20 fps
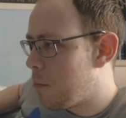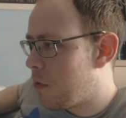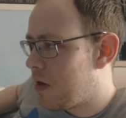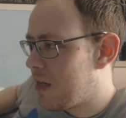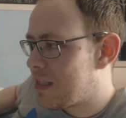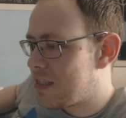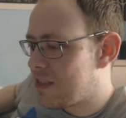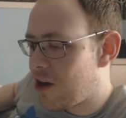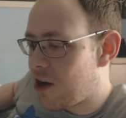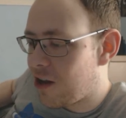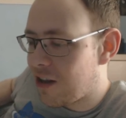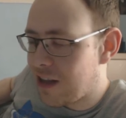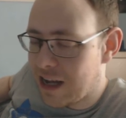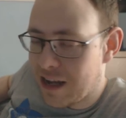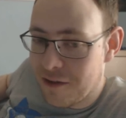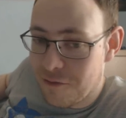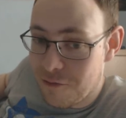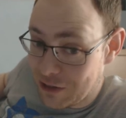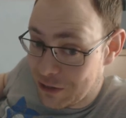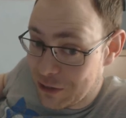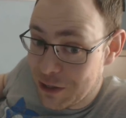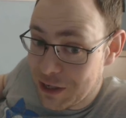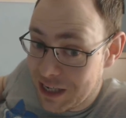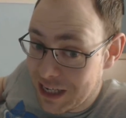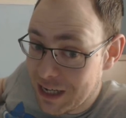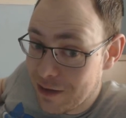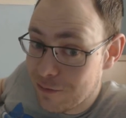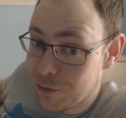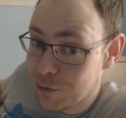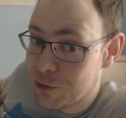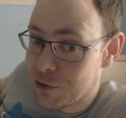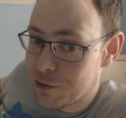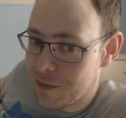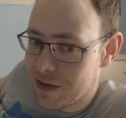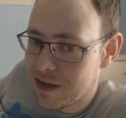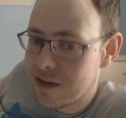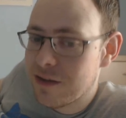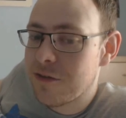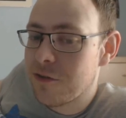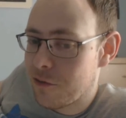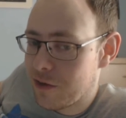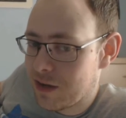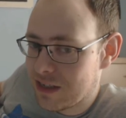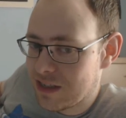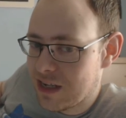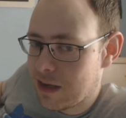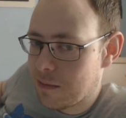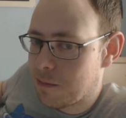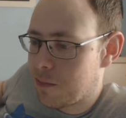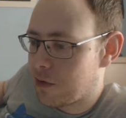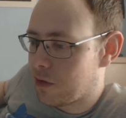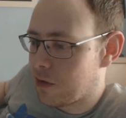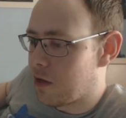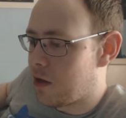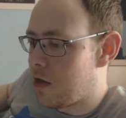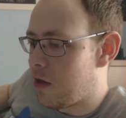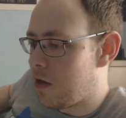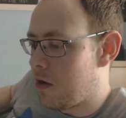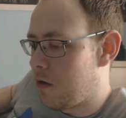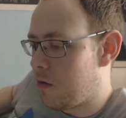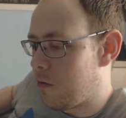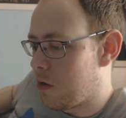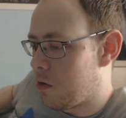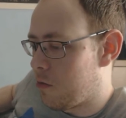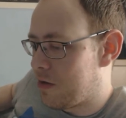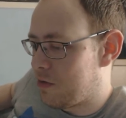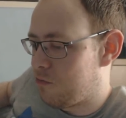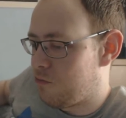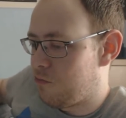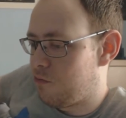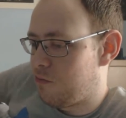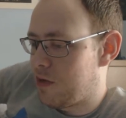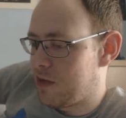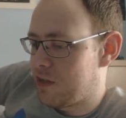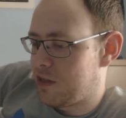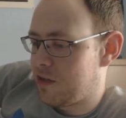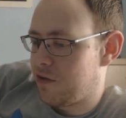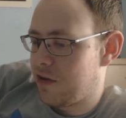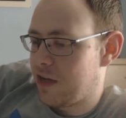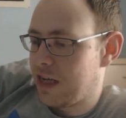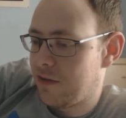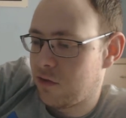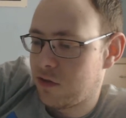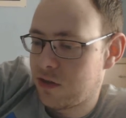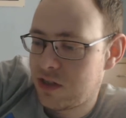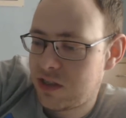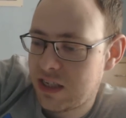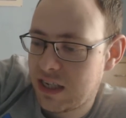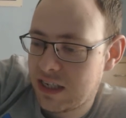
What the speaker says: but it's not like Resident Evil to me, for example, where Resident Evil